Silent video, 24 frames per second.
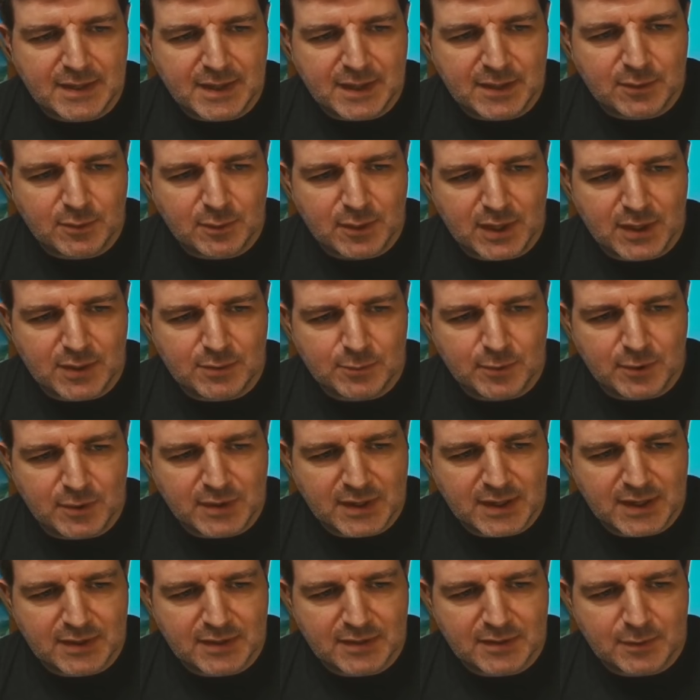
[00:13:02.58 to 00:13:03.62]
that you can
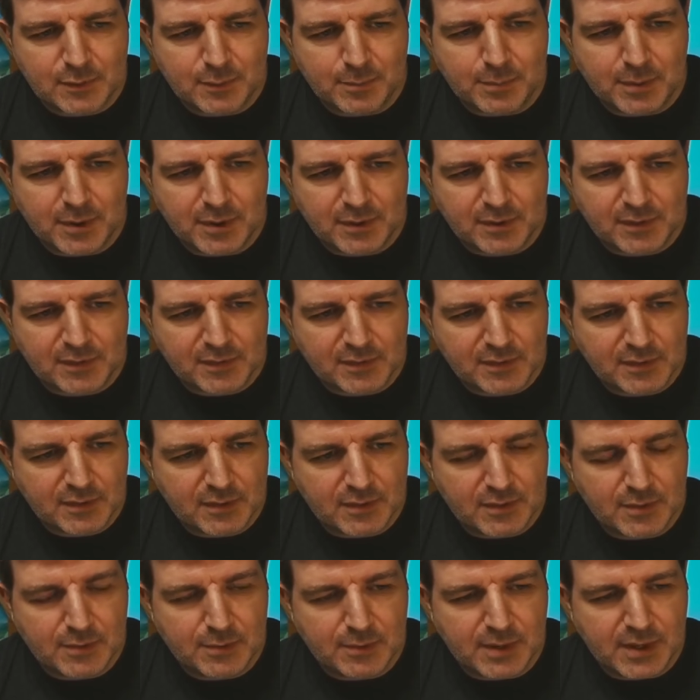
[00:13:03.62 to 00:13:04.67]
rotate the box
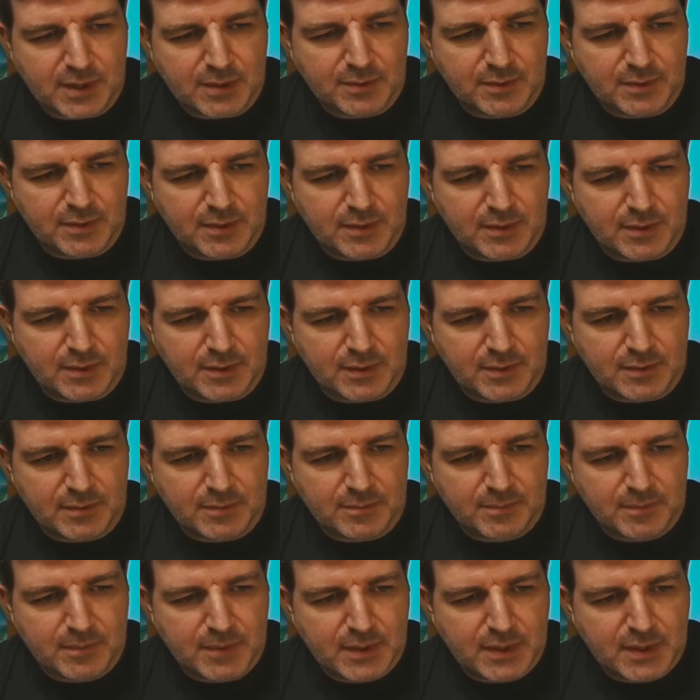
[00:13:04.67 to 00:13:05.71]
around
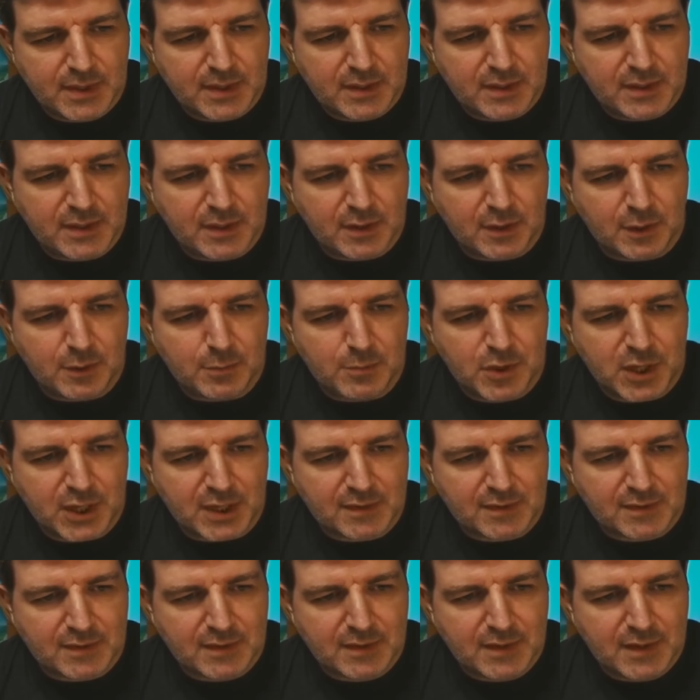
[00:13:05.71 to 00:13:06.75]
the
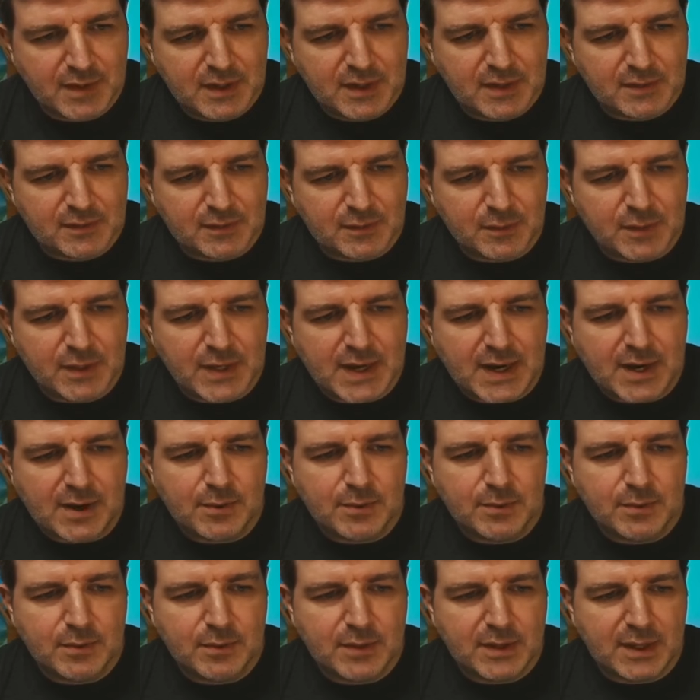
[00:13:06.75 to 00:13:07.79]
object. So
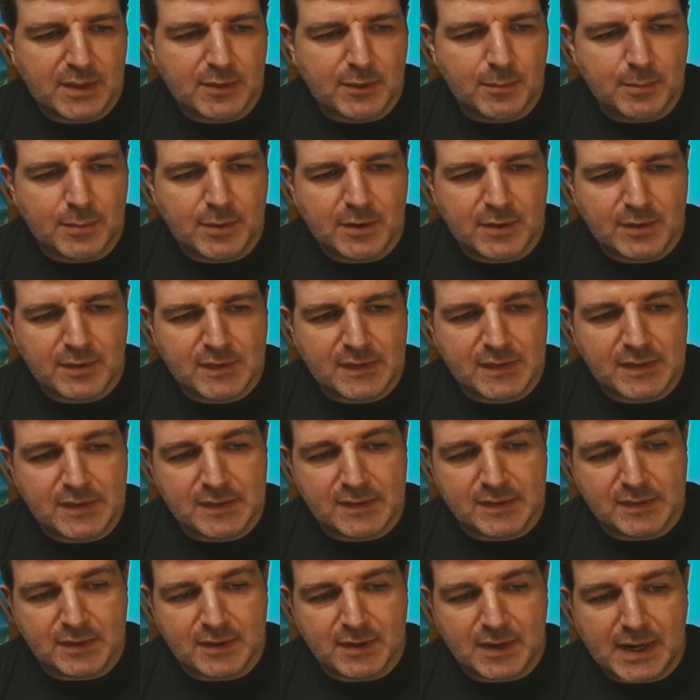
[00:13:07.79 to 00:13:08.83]
now that the box
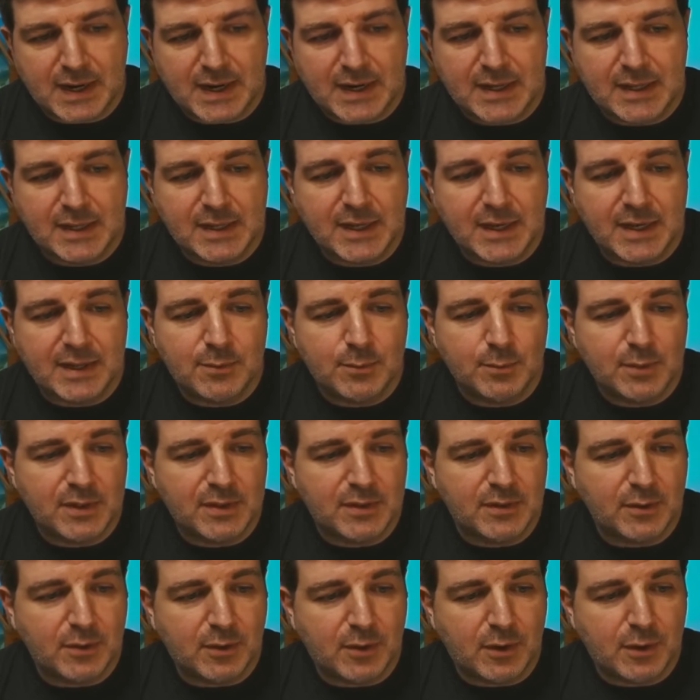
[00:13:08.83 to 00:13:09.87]
is aligned
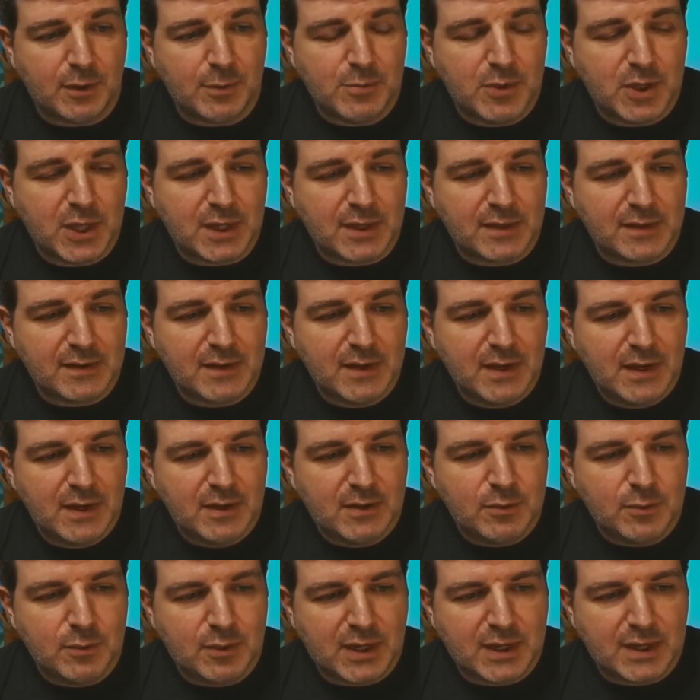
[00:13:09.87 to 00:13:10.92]
with your object,
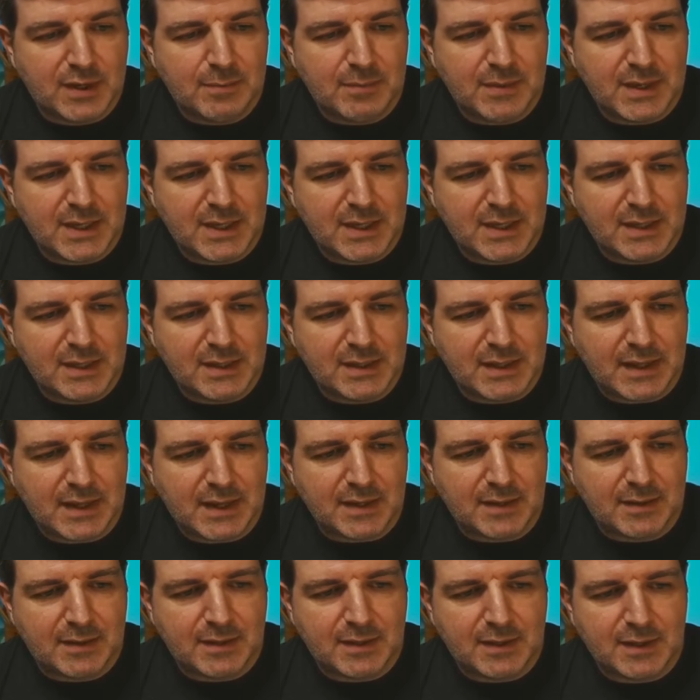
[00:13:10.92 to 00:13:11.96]
you can make it
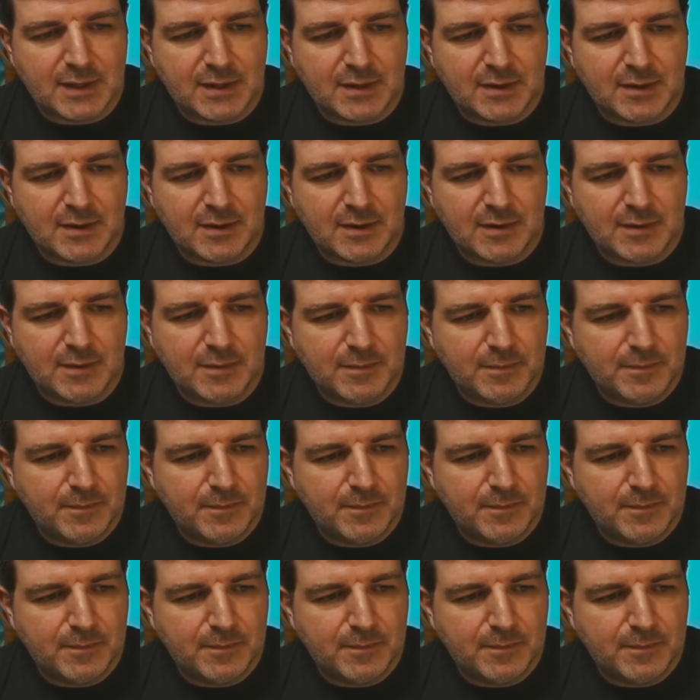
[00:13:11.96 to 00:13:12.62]
like thicker